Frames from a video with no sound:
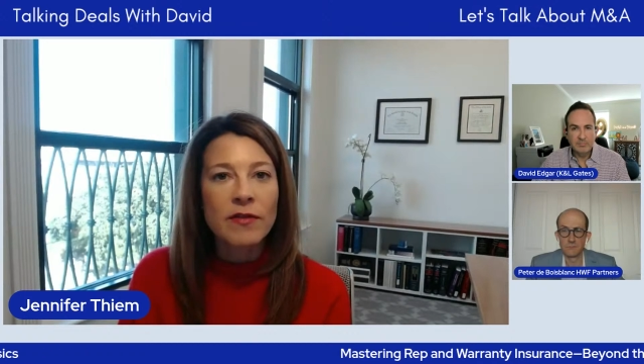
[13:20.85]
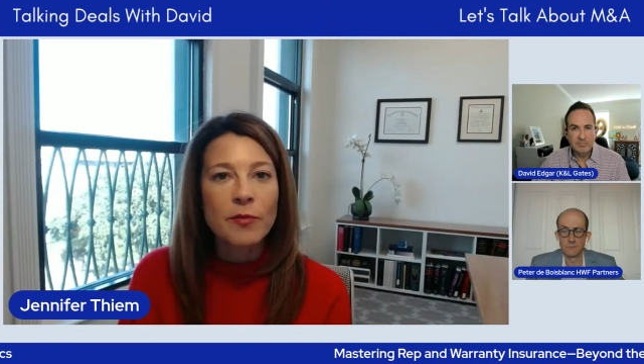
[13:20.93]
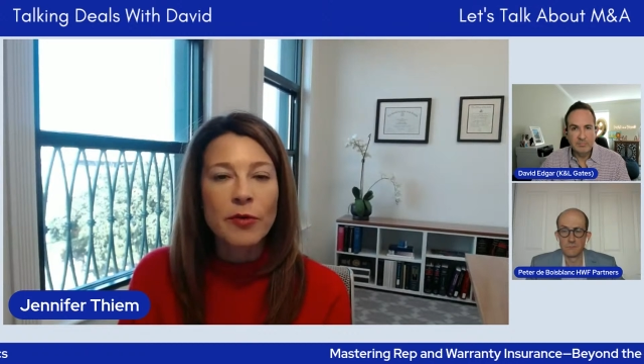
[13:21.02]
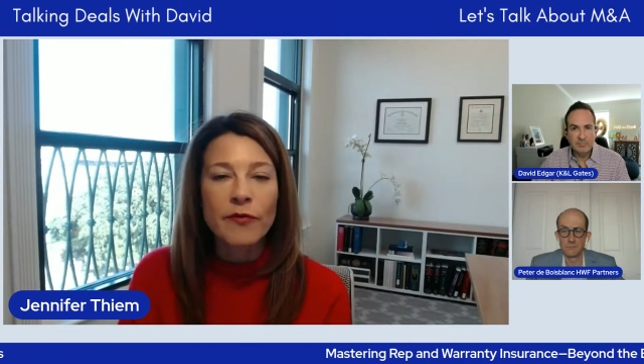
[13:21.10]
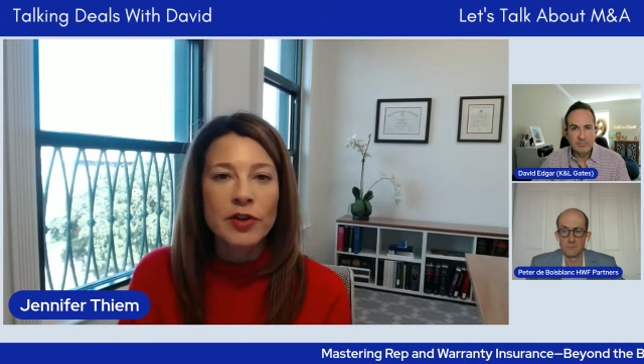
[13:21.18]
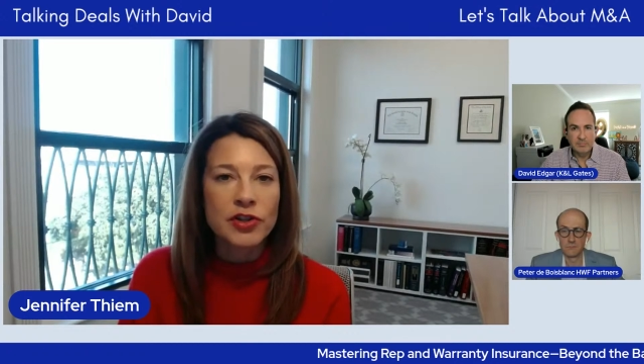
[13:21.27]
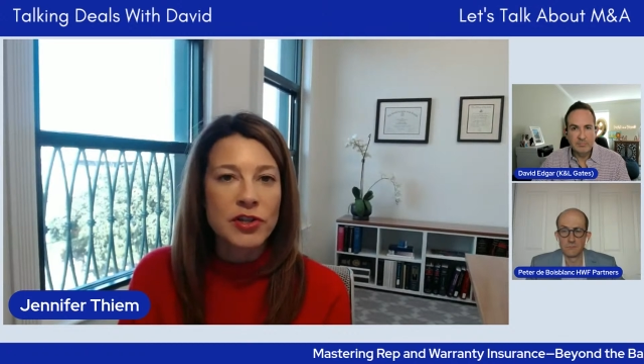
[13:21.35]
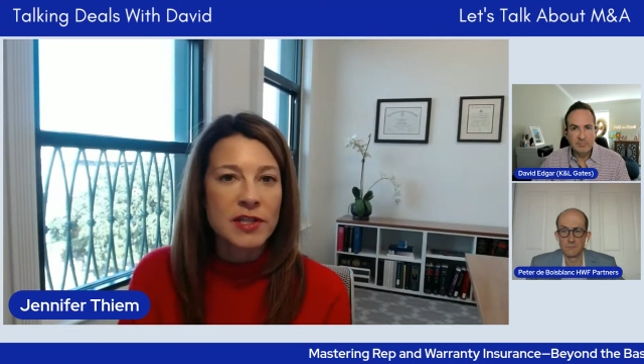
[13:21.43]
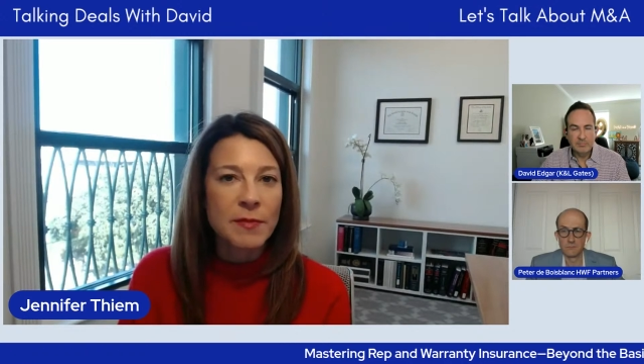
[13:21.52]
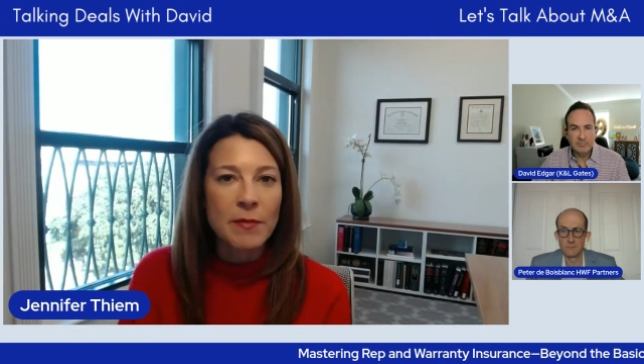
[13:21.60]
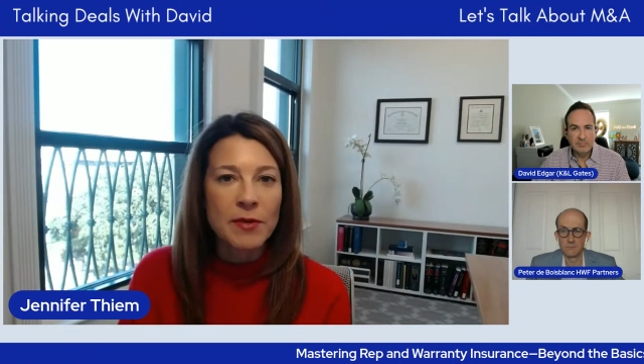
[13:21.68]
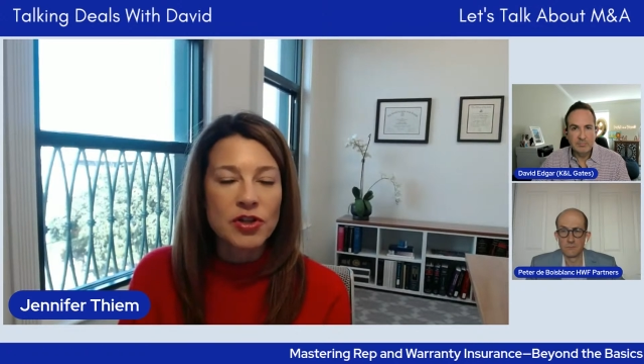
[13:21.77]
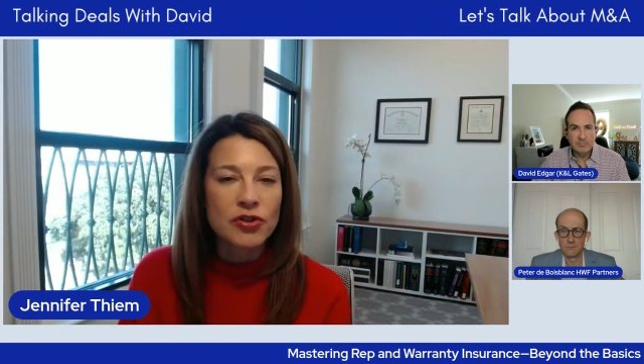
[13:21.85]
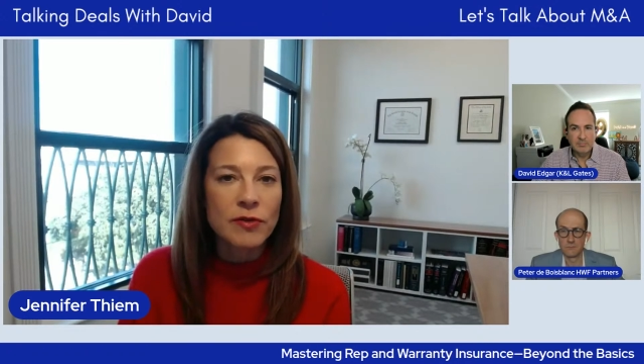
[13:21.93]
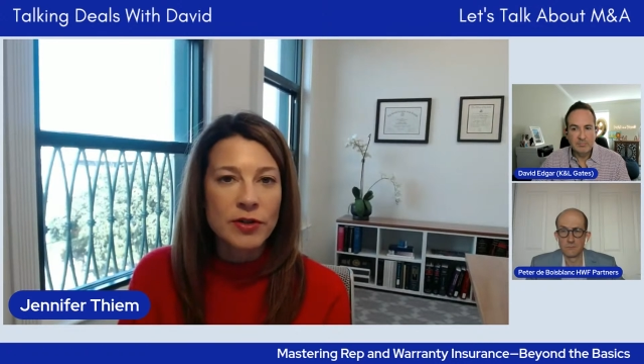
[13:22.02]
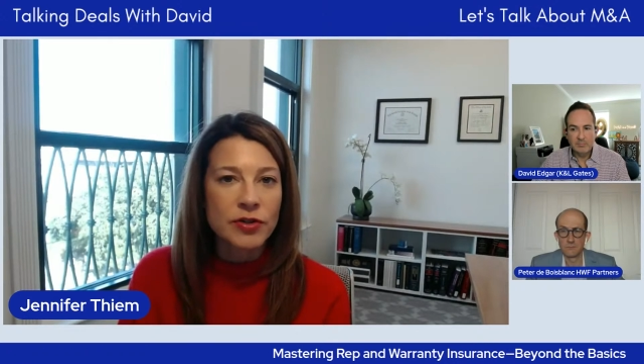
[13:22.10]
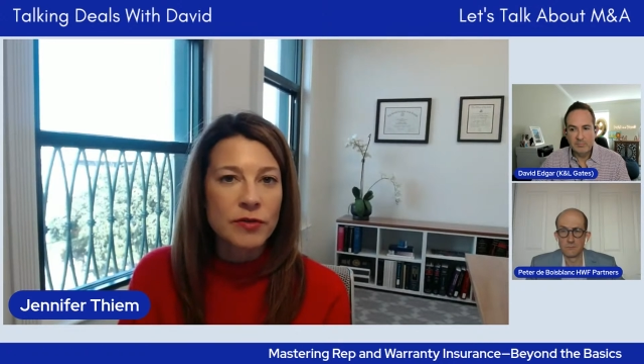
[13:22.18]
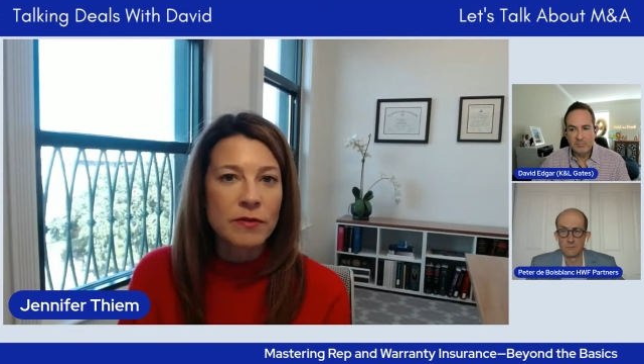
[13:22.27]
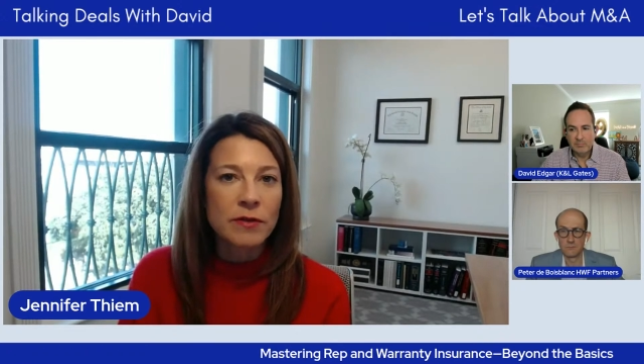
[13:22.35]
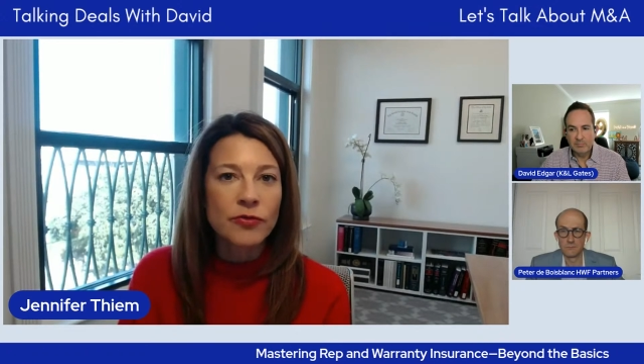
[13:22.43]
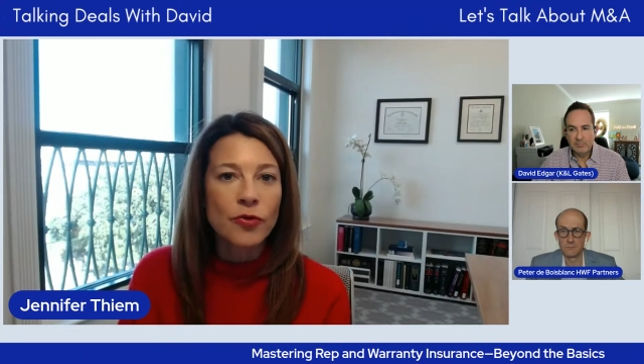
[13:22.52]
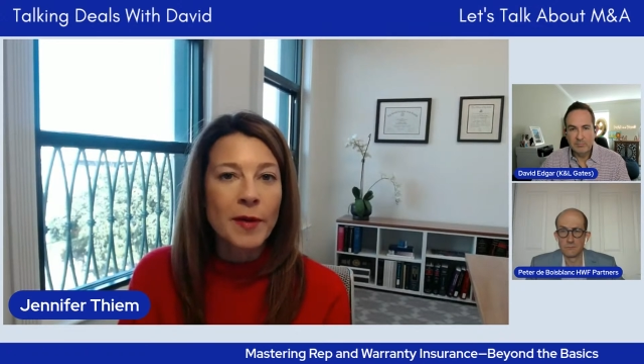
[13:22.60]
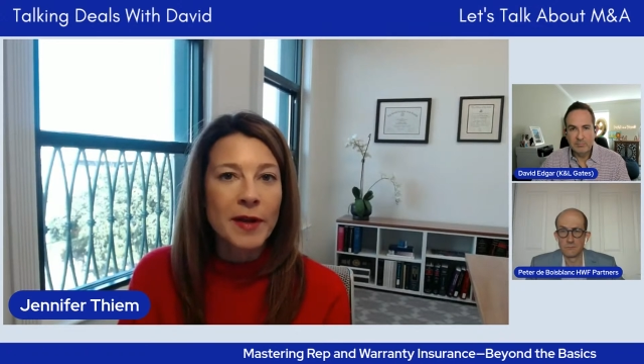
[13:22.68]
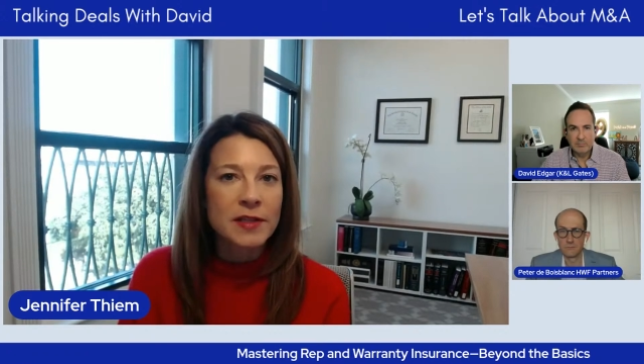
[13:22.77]
The provisions may be structured a
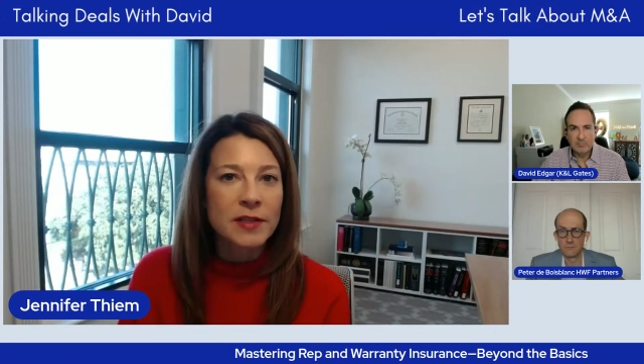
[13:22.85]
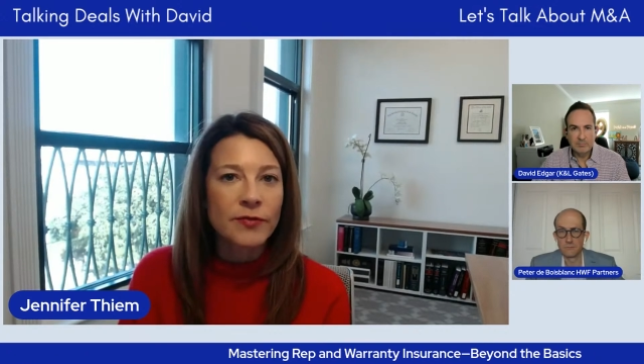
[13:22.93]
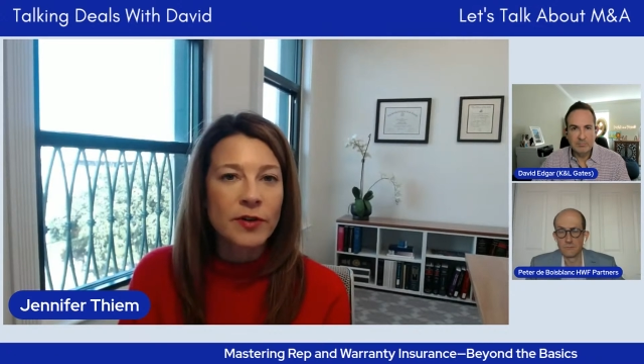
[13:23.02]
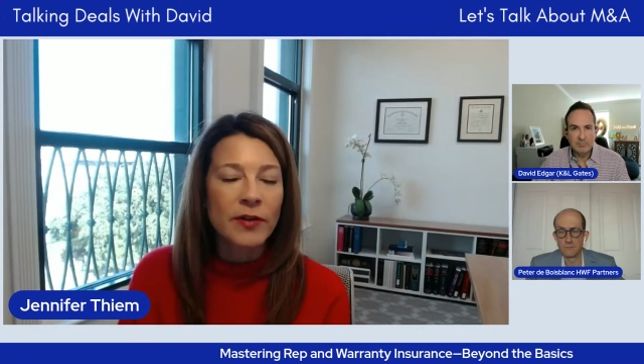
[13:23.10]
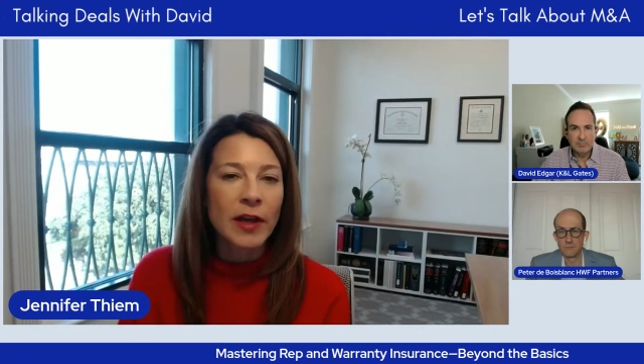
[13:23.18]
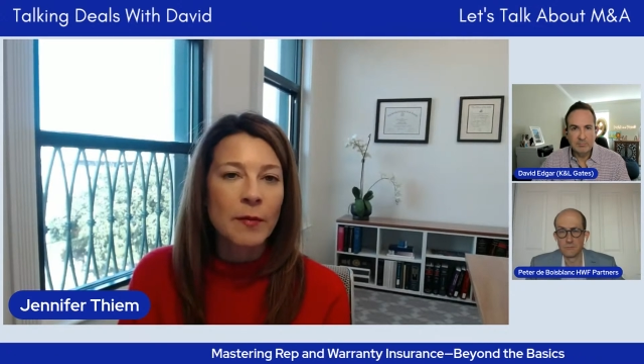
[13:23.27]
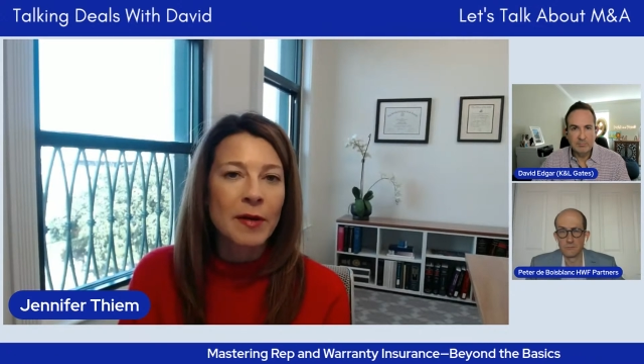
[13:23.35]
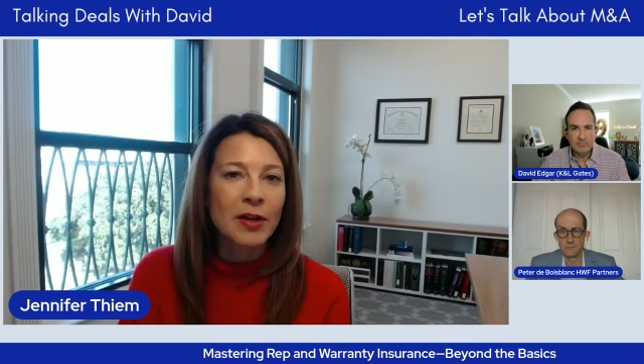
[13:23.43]
little bit differently,